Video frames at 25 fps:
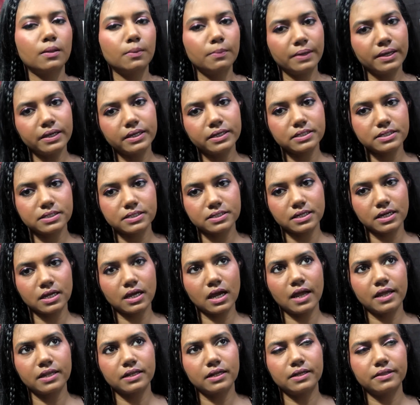make it today.
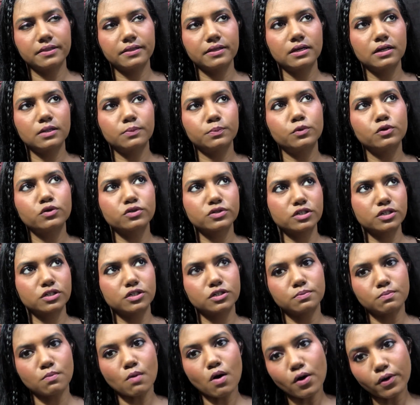I think I'll post it
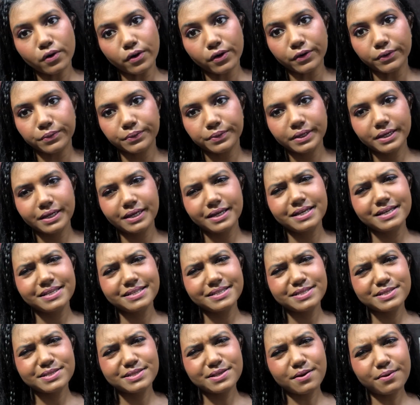tomorrow.
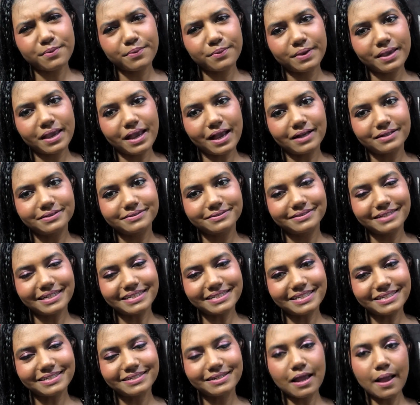So yeah, that's
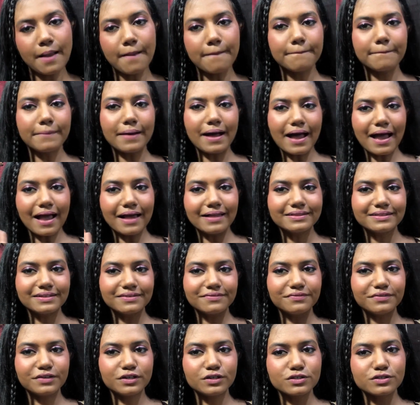it. Bye,
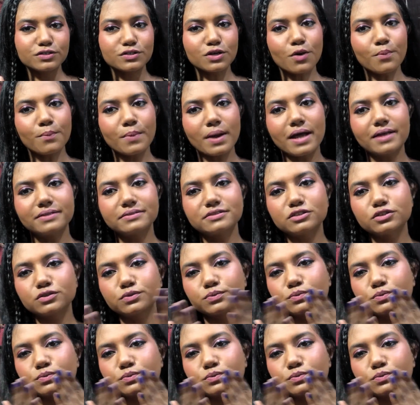love you so much.